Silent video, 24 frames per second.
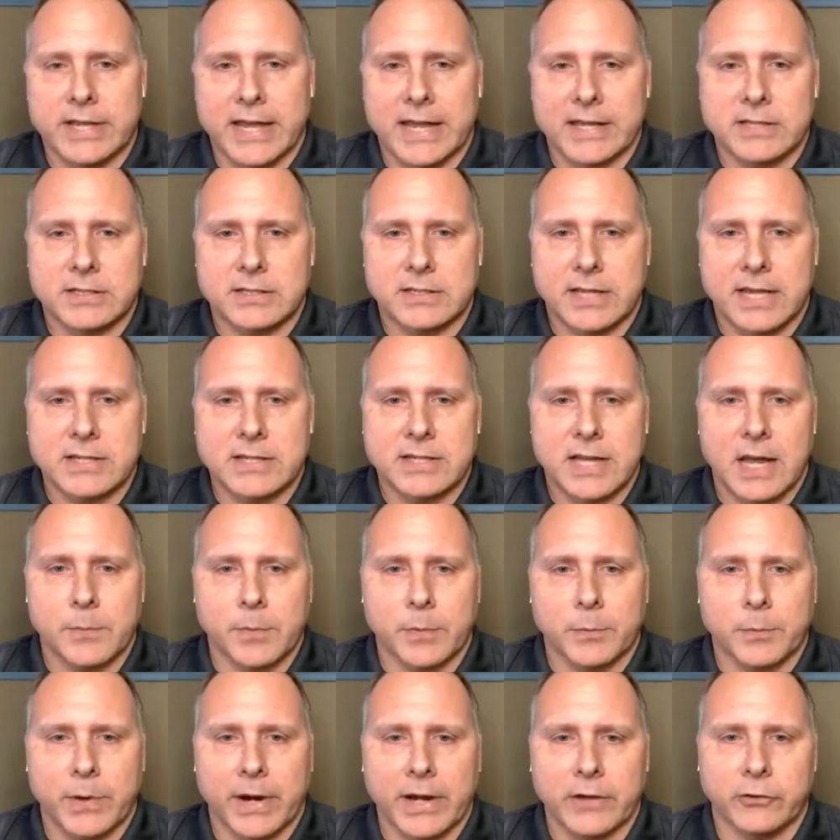desktop
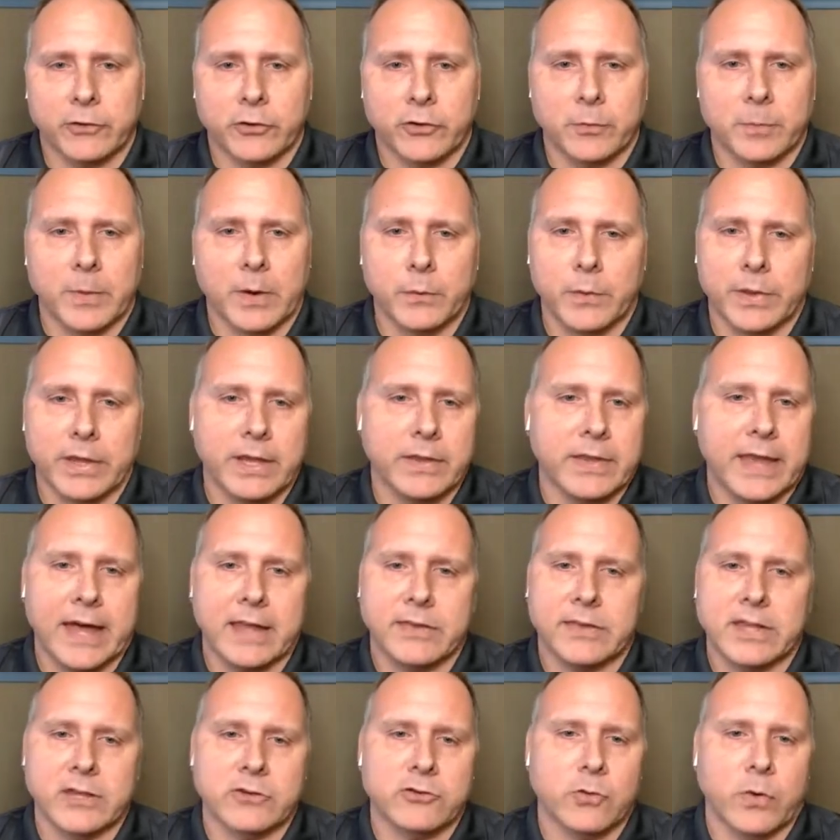appraisals, but within that, they
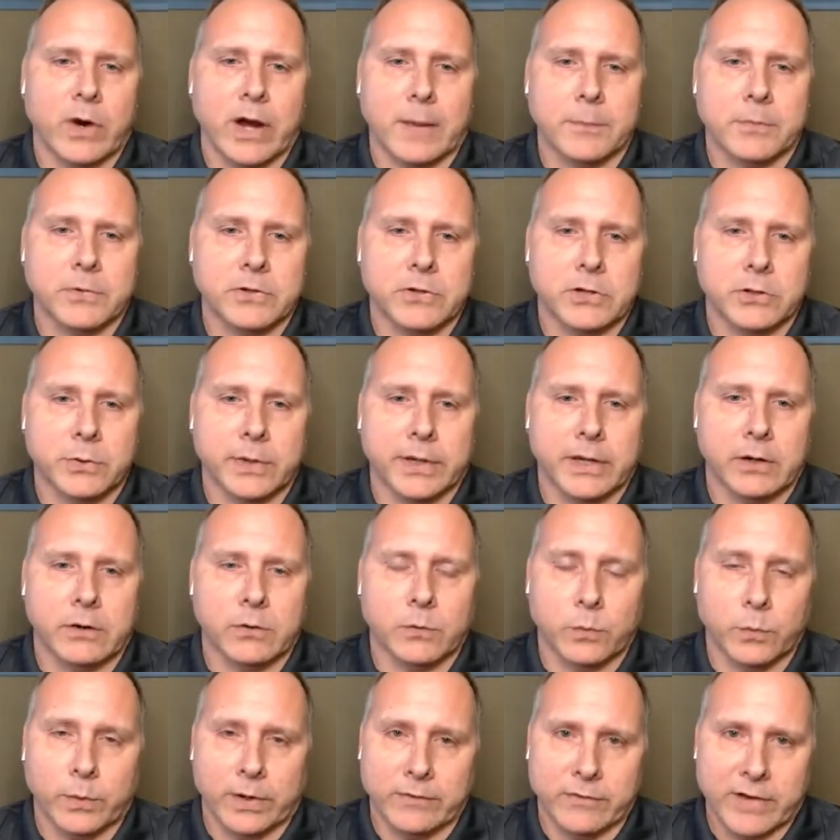dropped doing
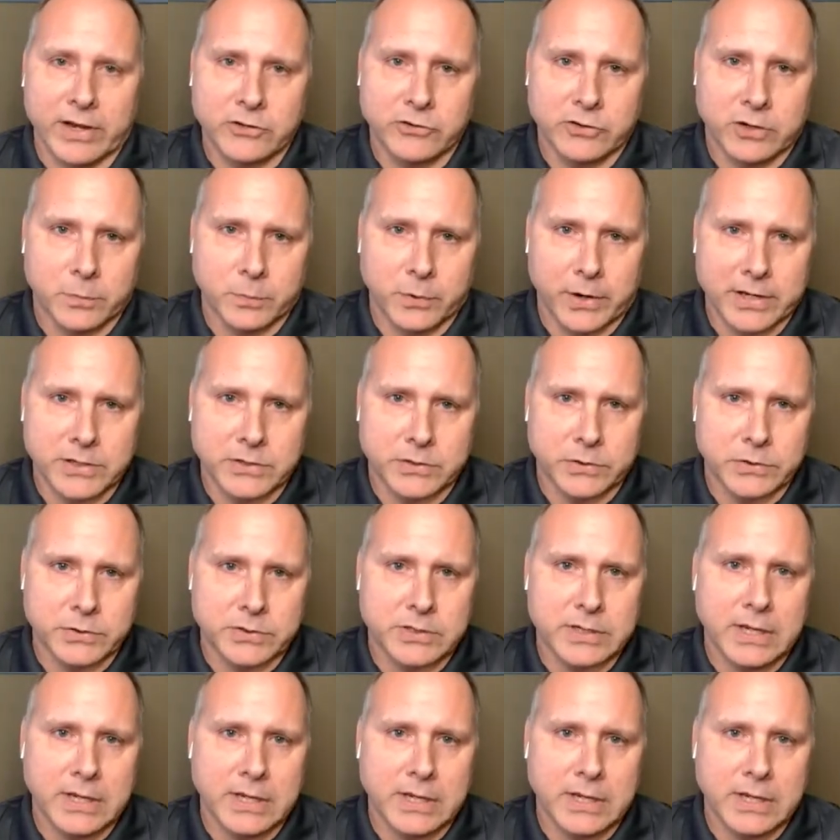renovation appraisals.